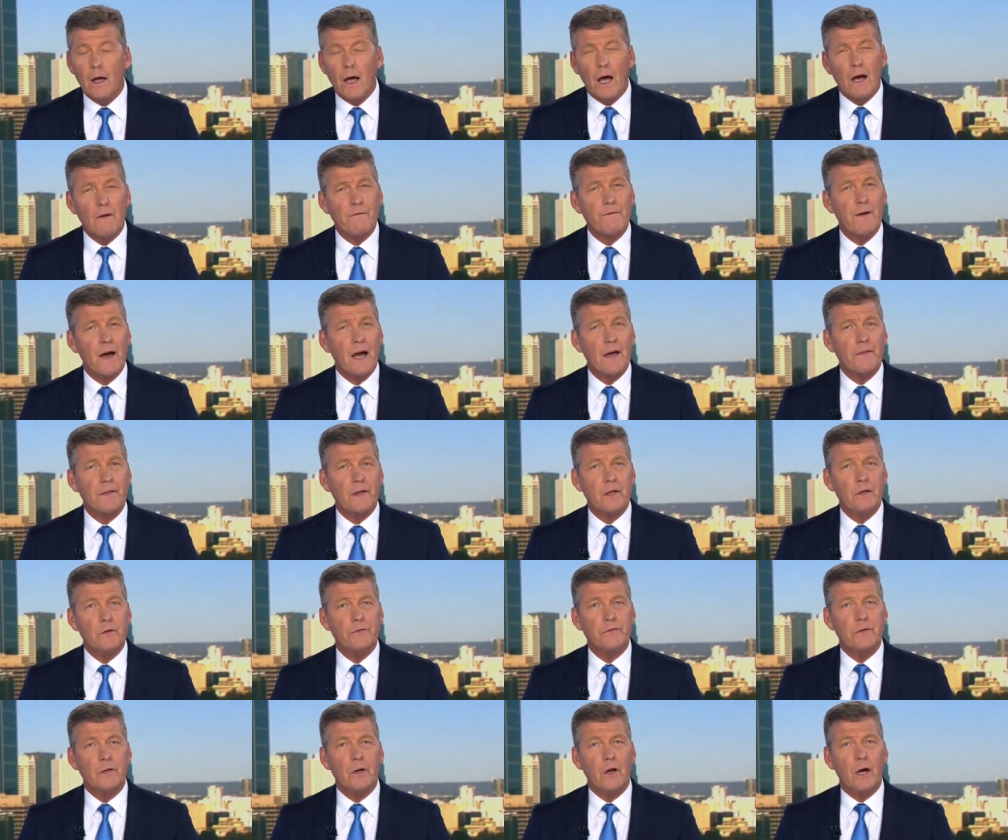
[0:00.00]
A
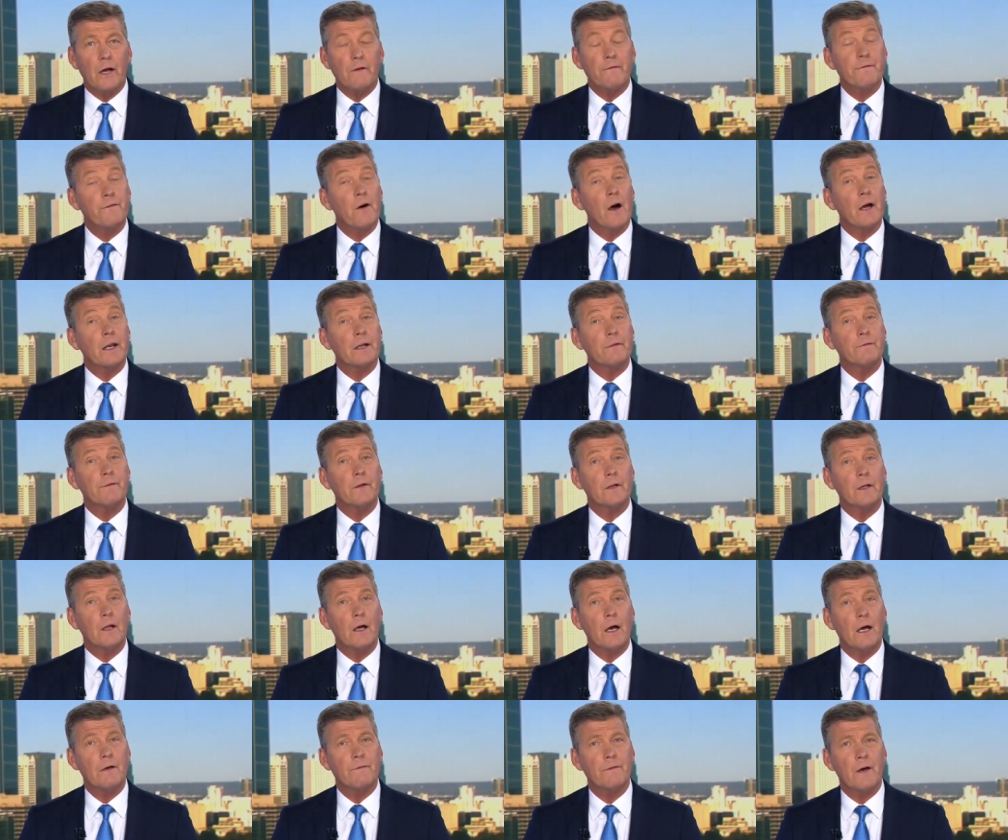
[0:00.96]
father is tonight fighting
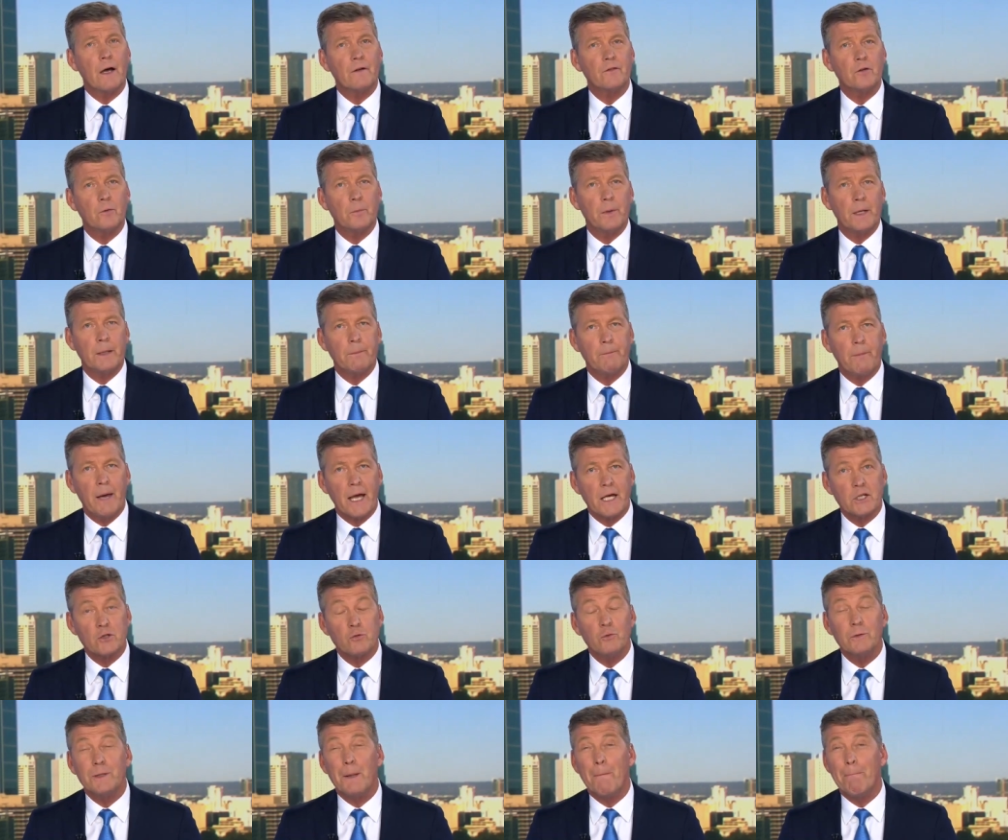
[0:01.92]
for life after being
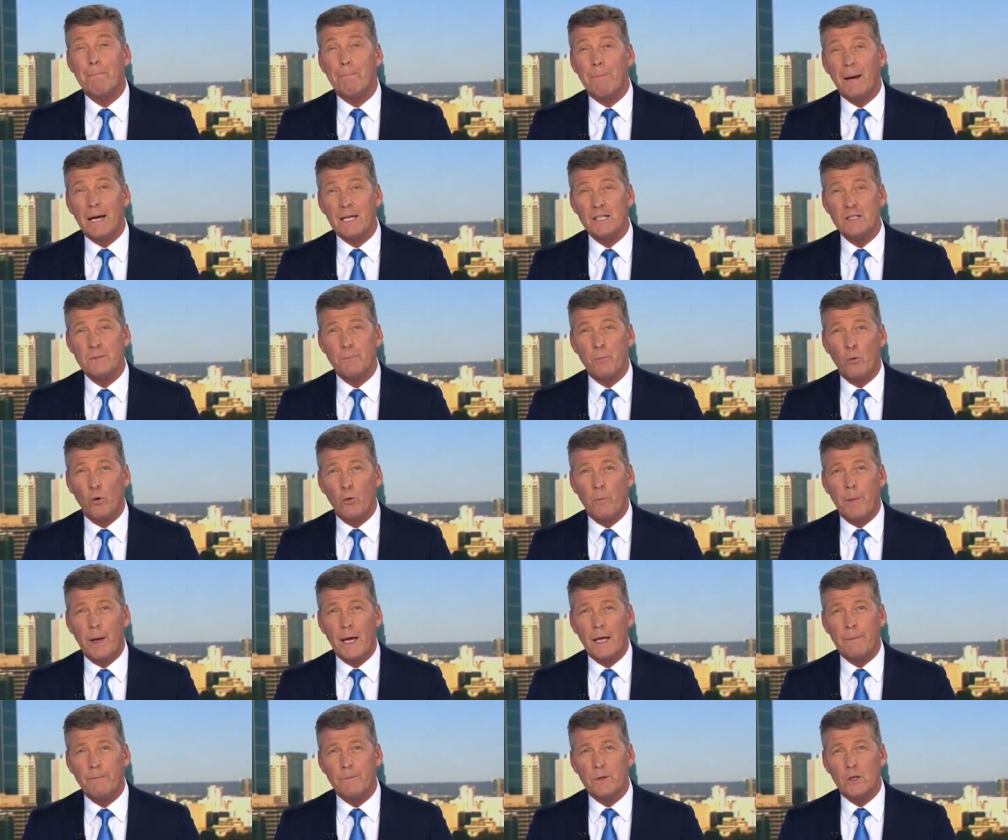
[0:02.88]
bashed with a
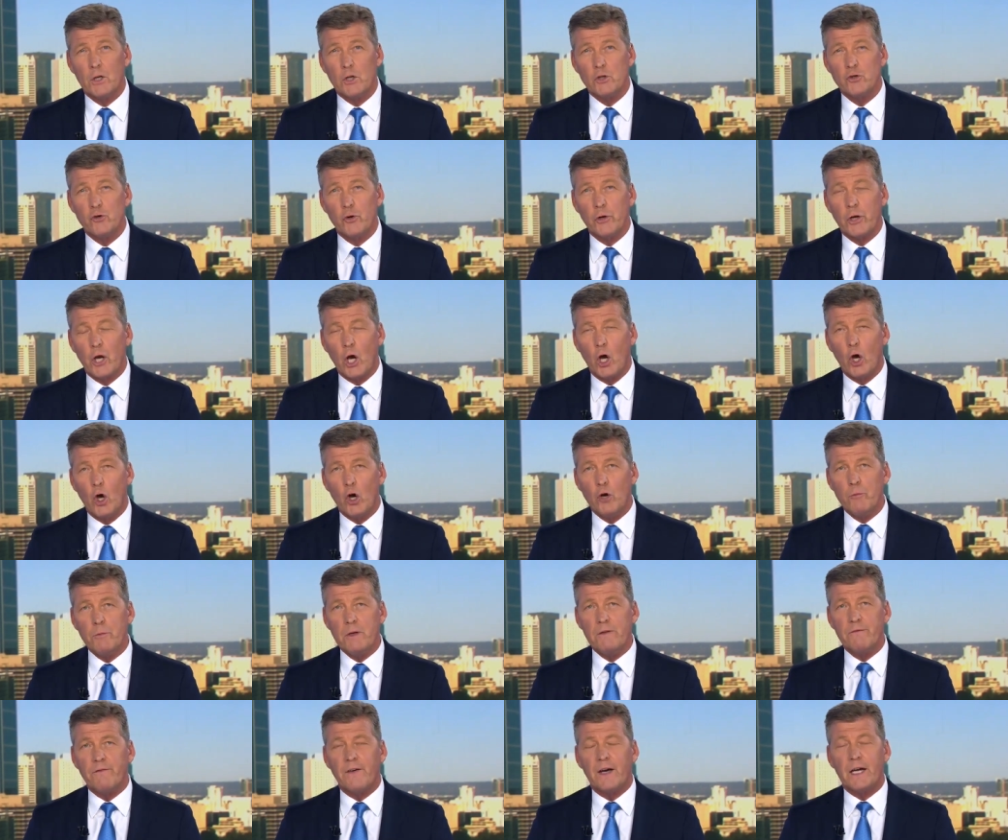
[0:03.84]
baseball bat during a
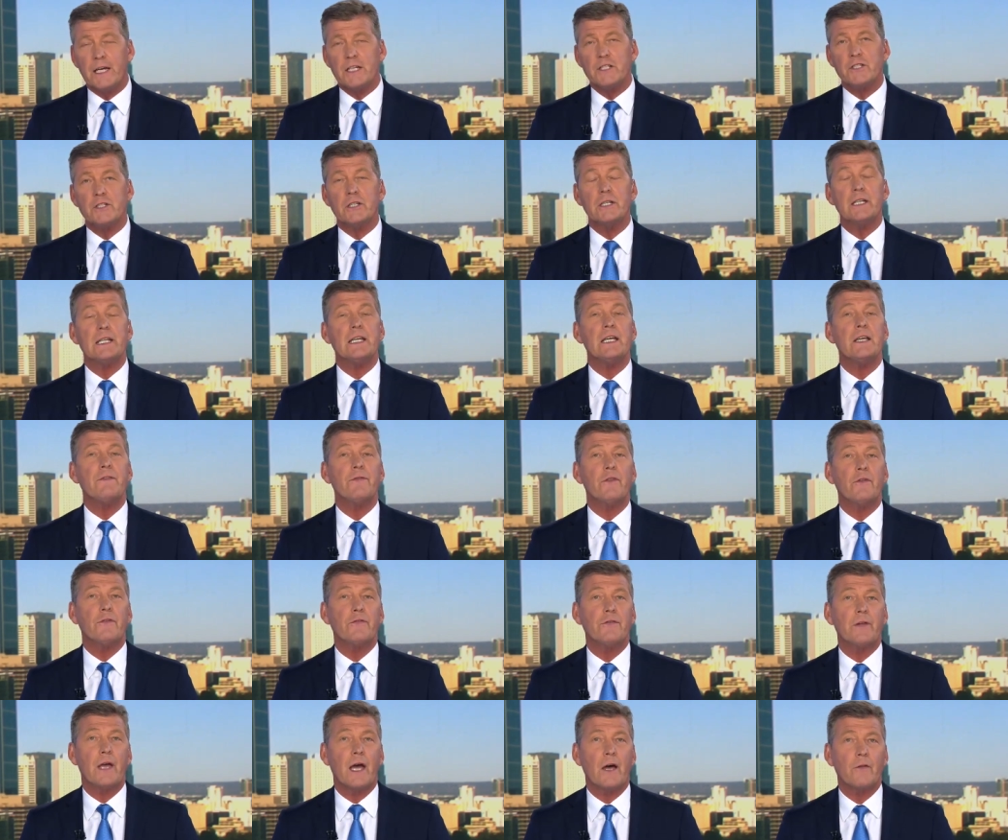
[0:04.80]
home invasion
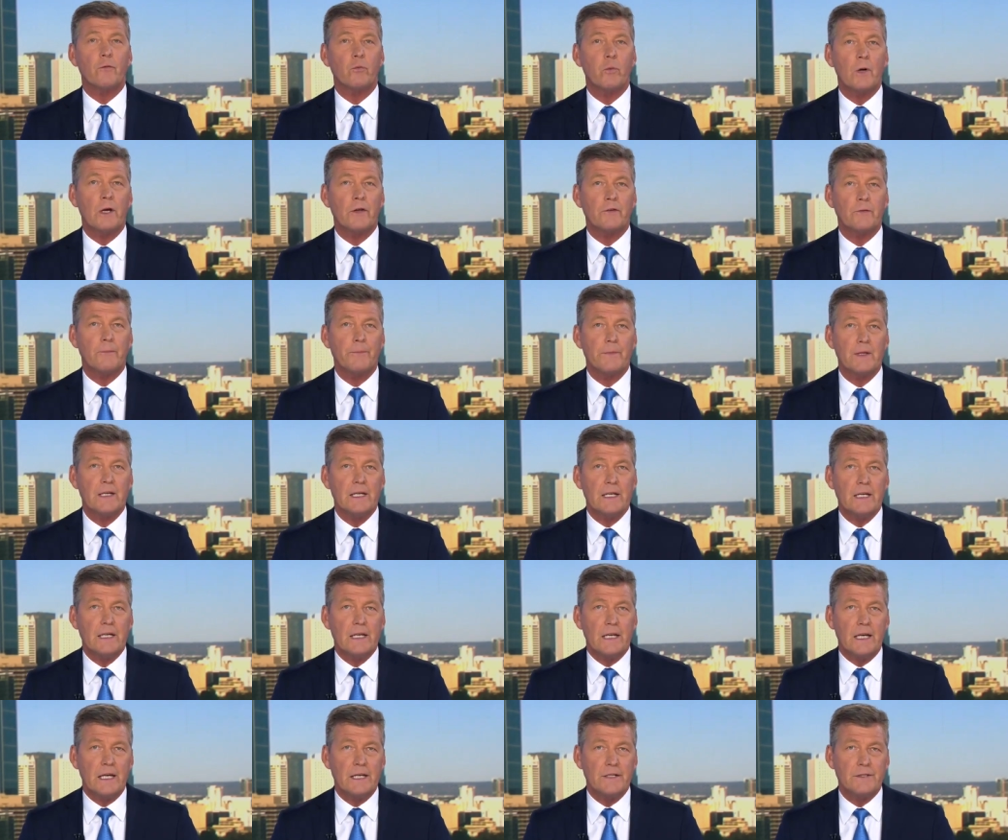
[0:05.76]
in the southwest.
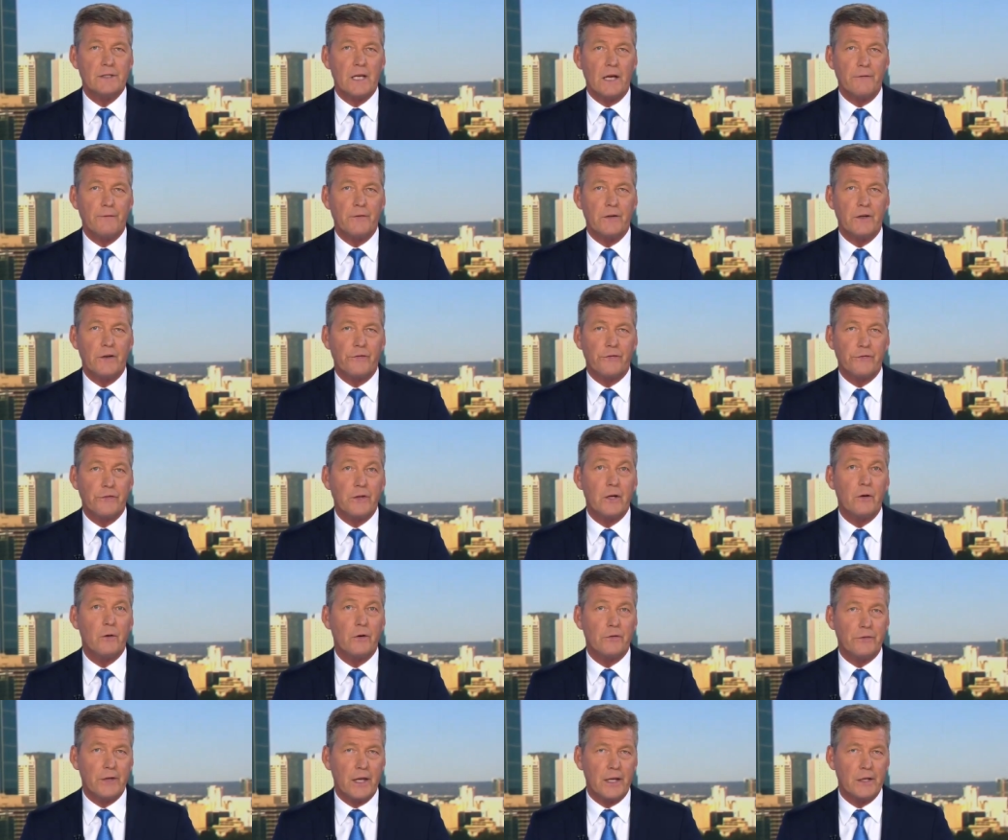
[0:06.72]
He suffered
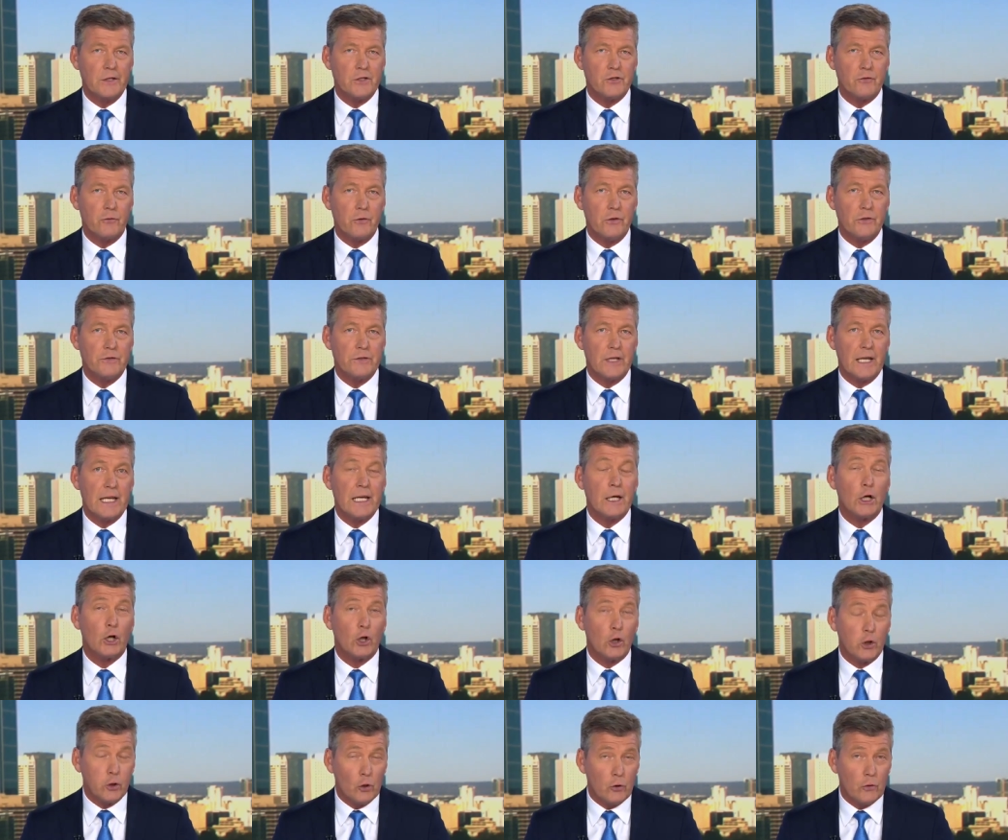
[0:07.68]
serious head injuries,
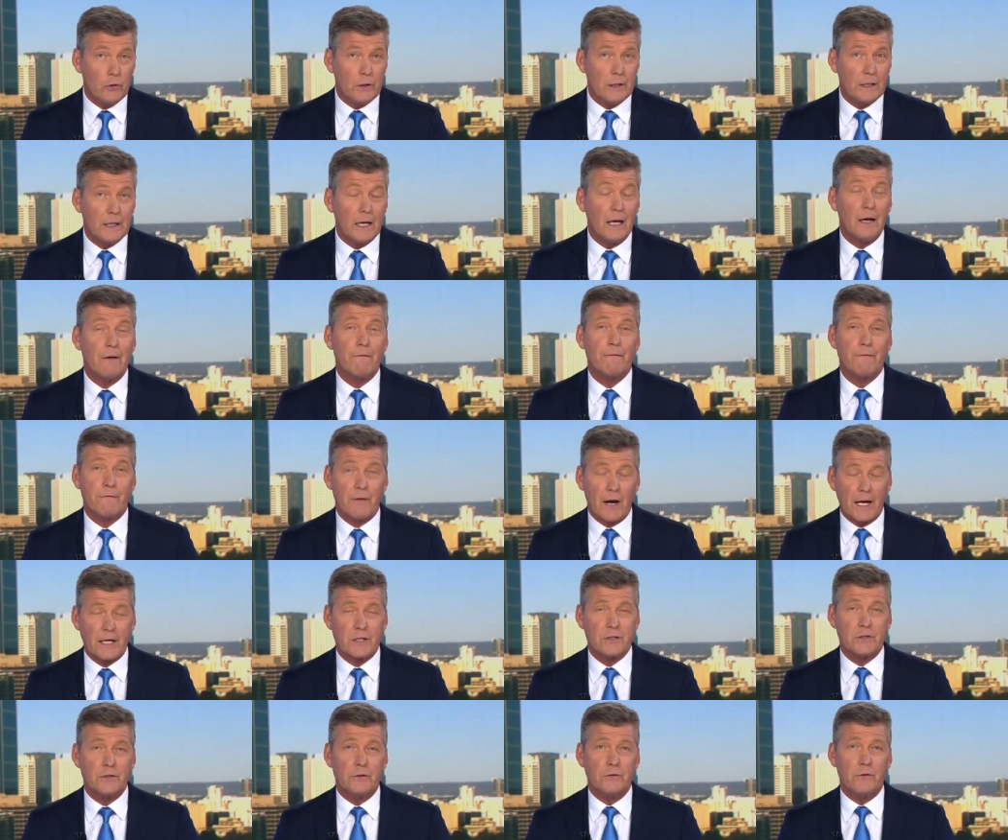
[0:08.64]
including a
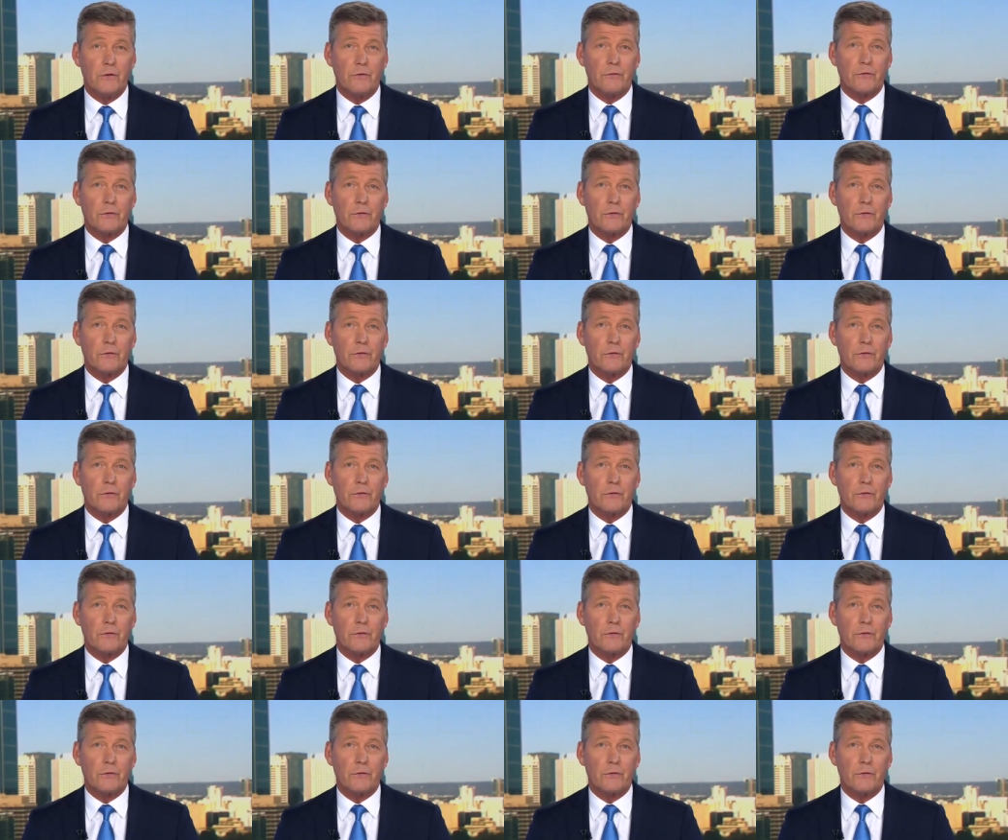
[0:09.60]
fractured